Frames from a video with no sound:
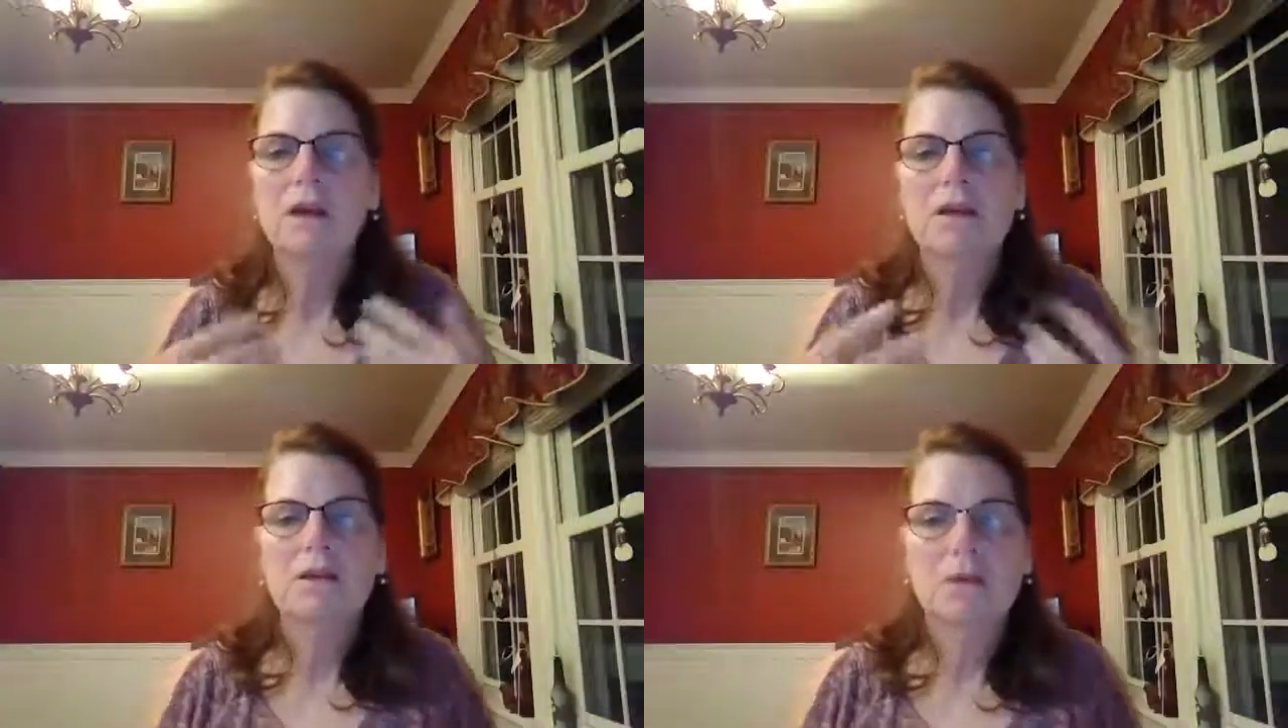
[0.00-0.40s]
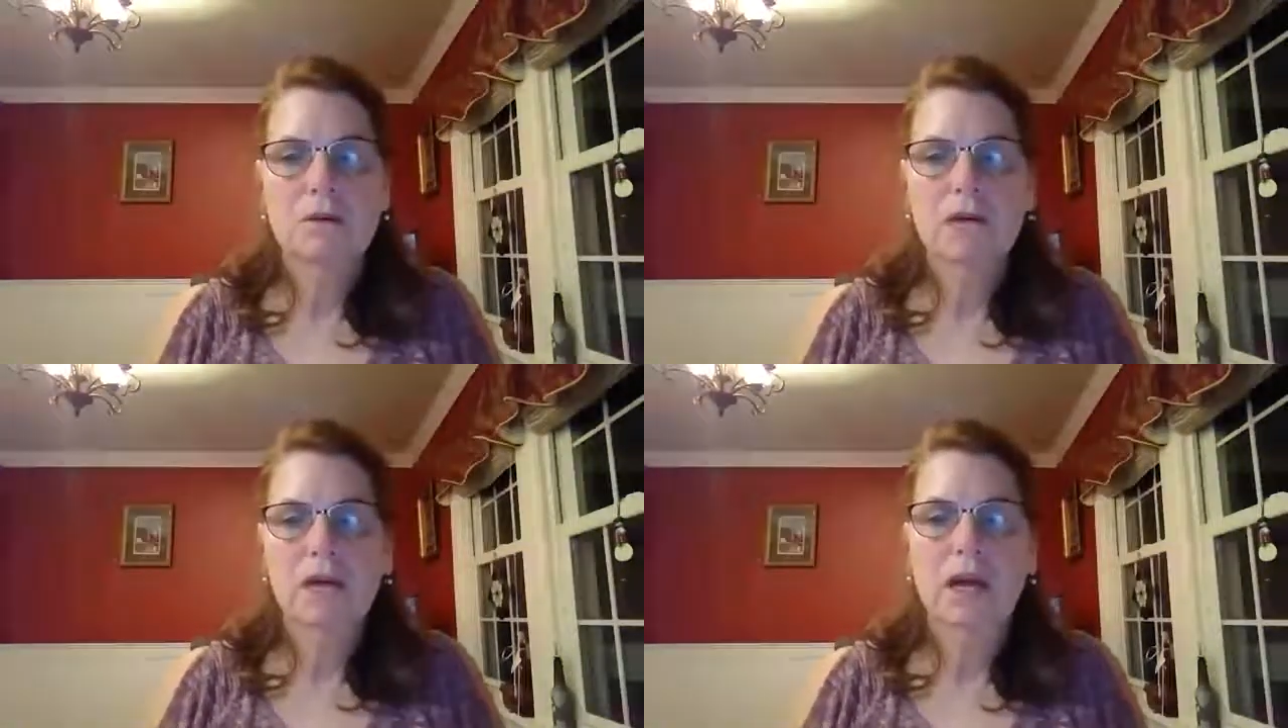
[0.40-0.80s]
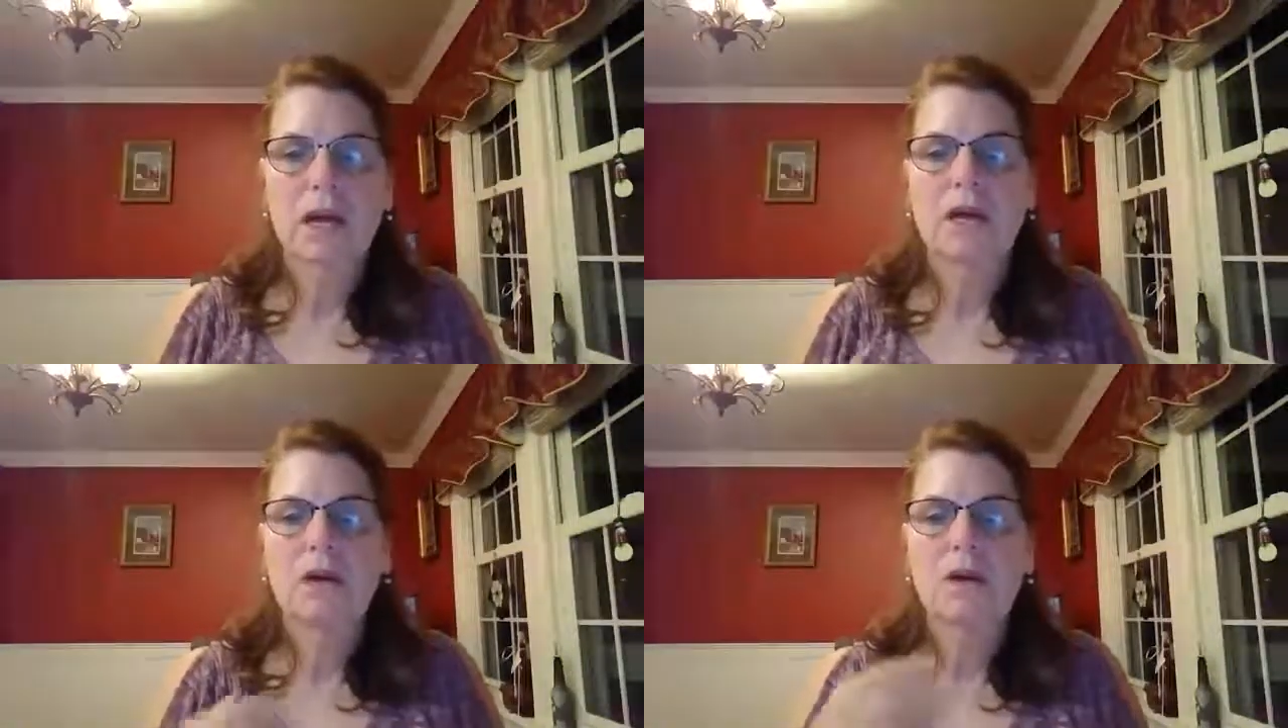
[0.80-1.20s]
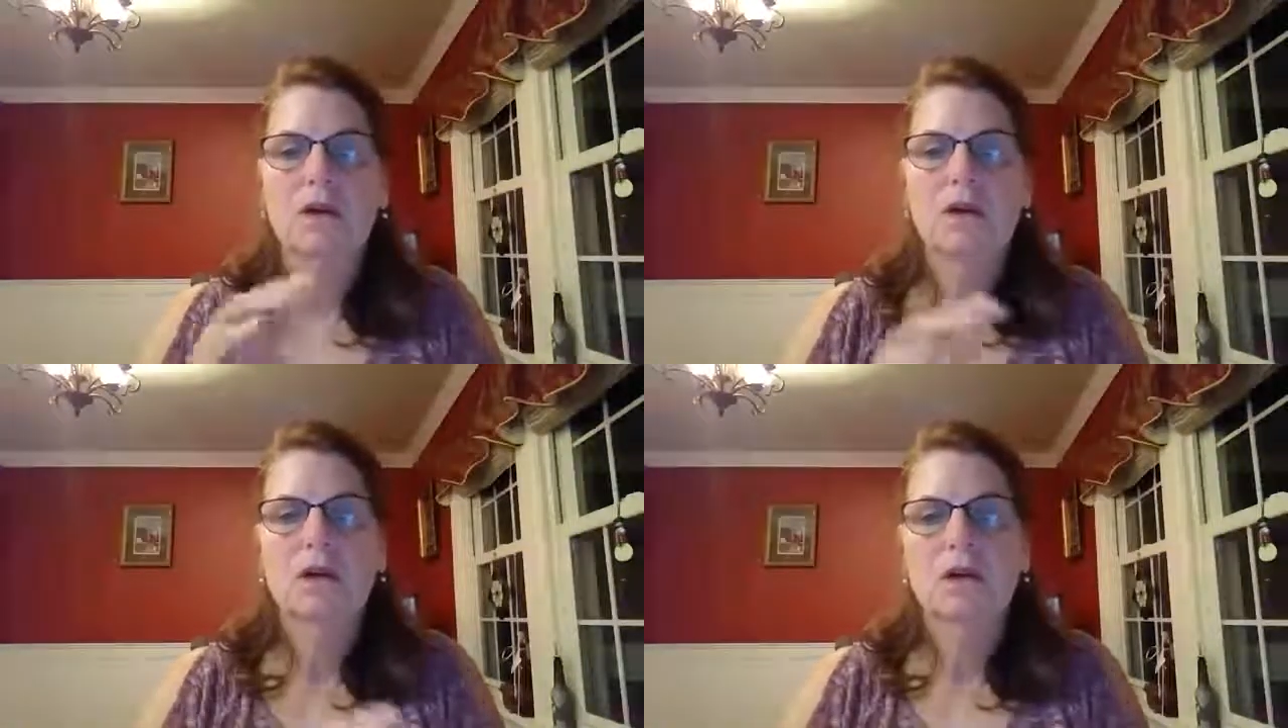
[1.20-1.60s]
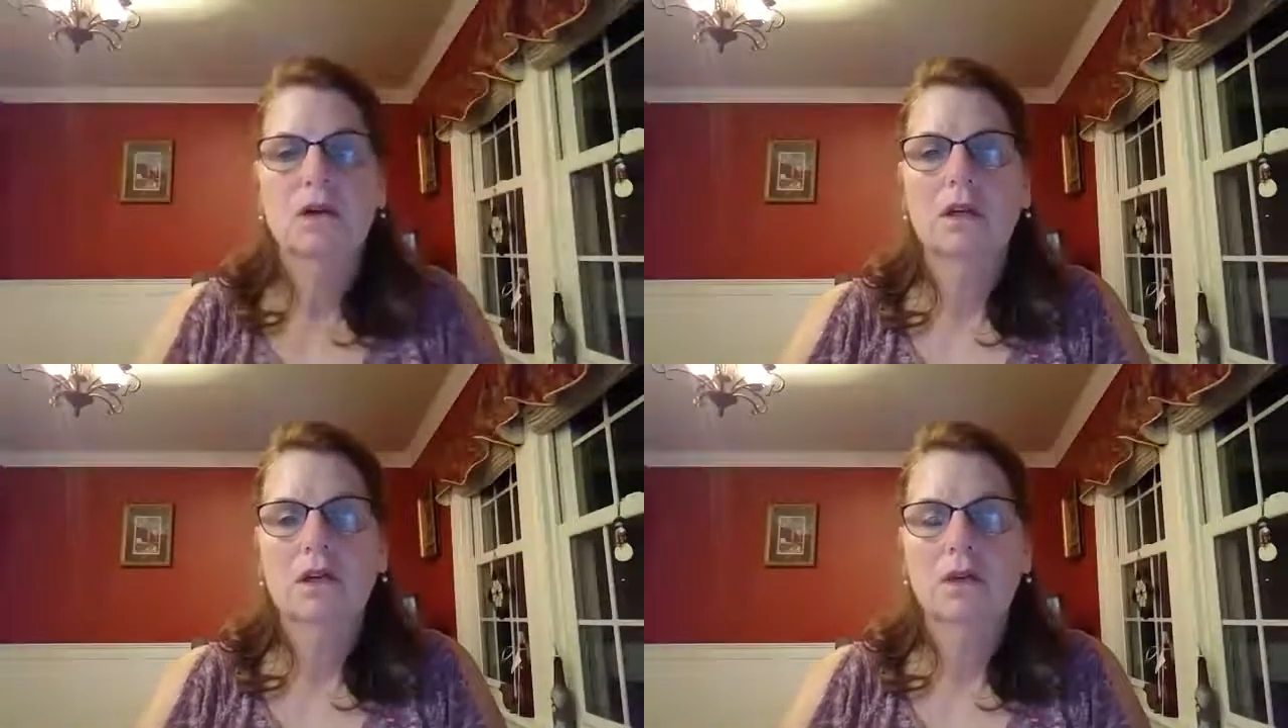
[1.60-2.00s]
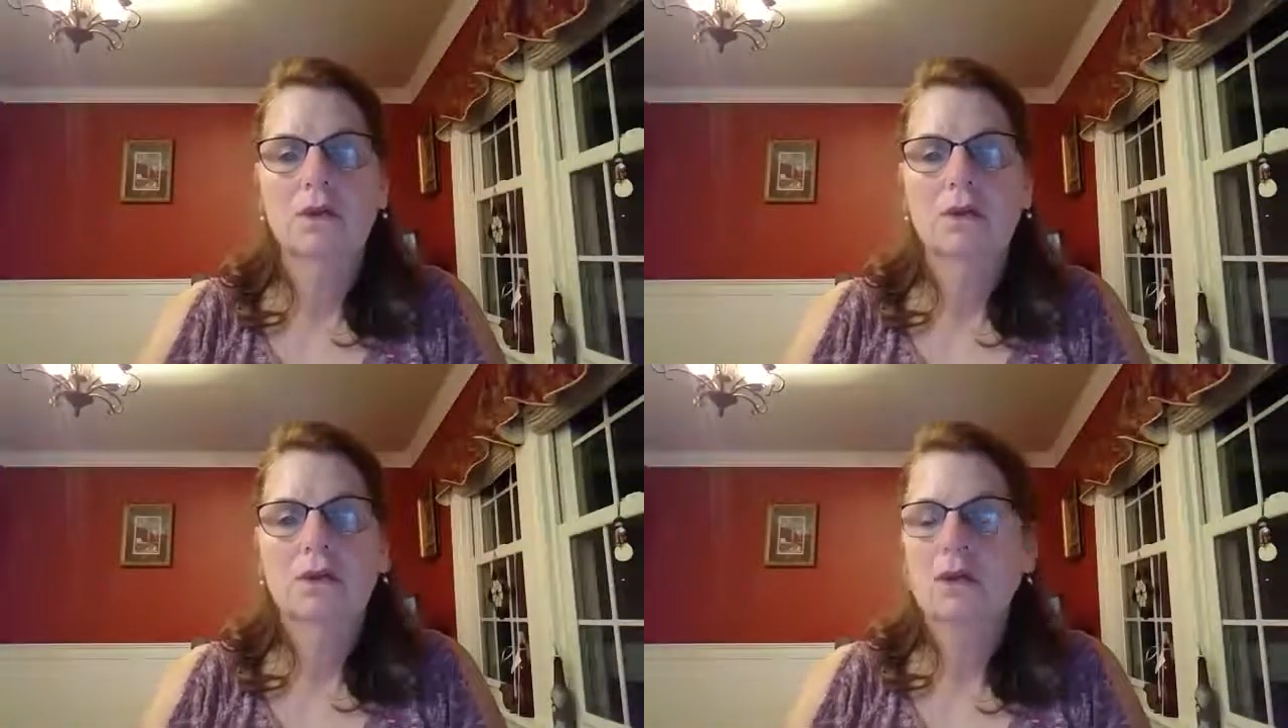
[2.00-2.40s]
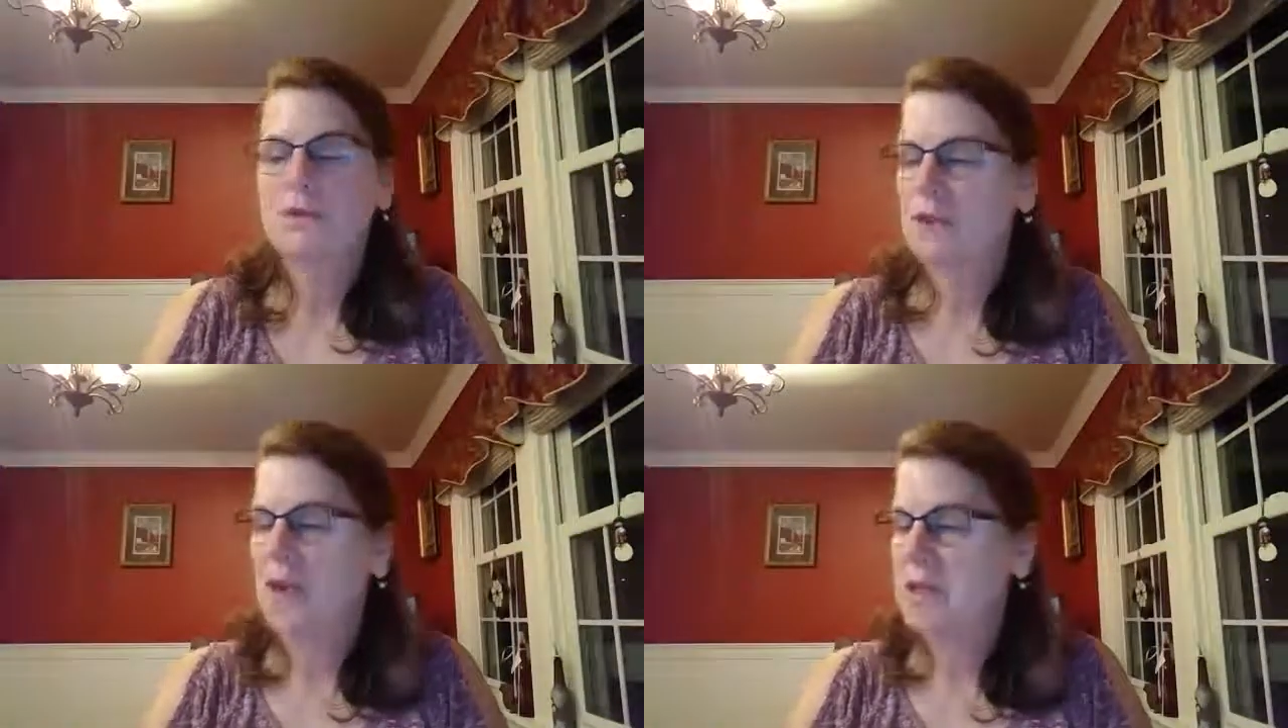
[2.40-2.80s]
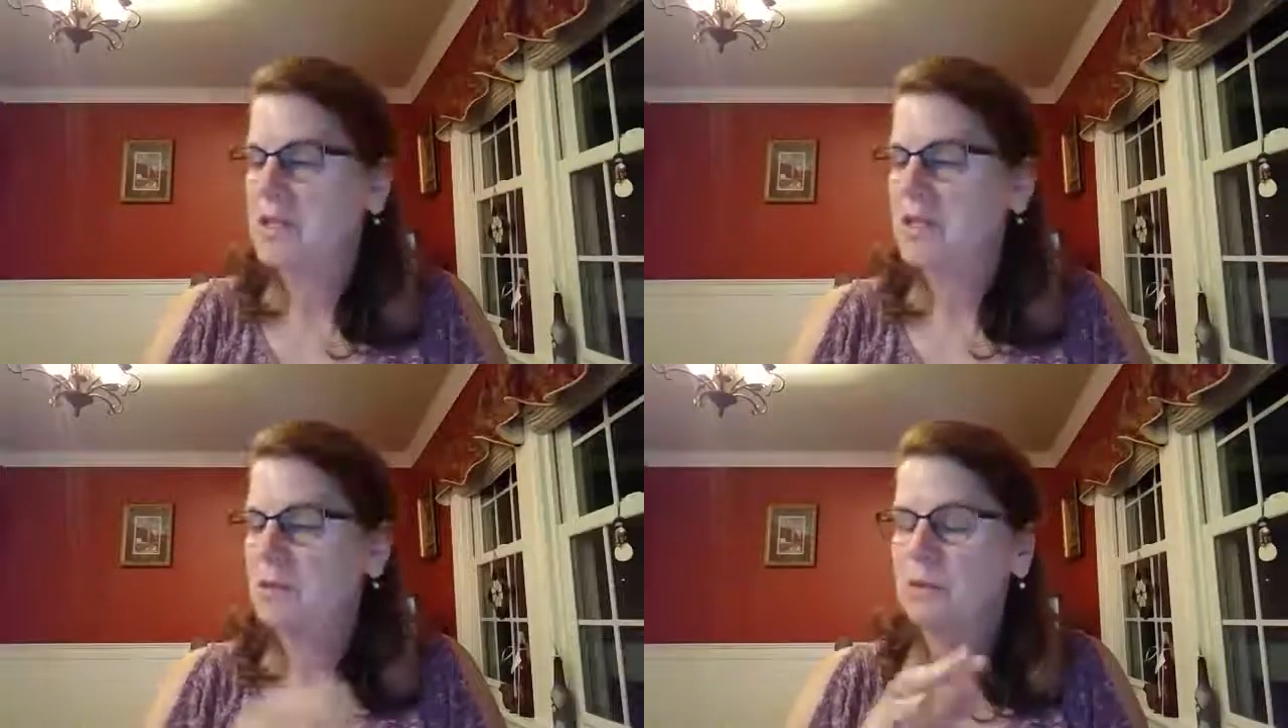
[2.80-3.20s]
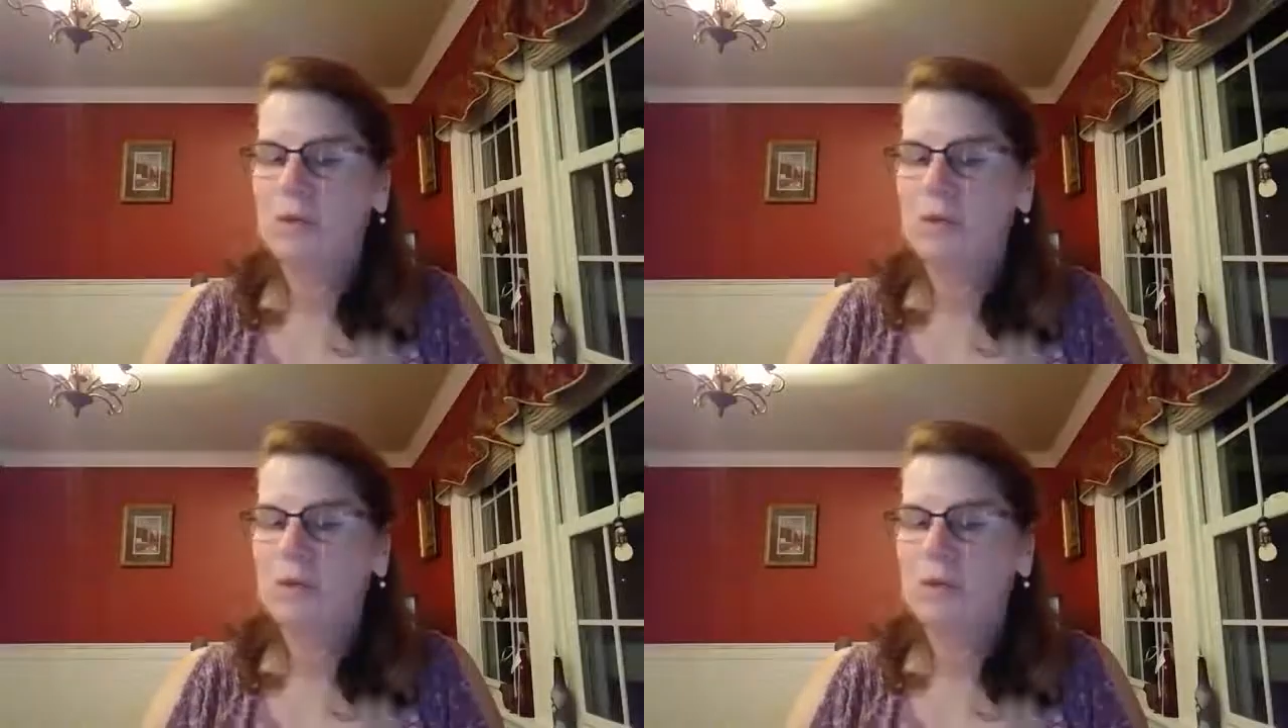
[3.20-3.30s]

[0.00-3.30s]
So again, with your face,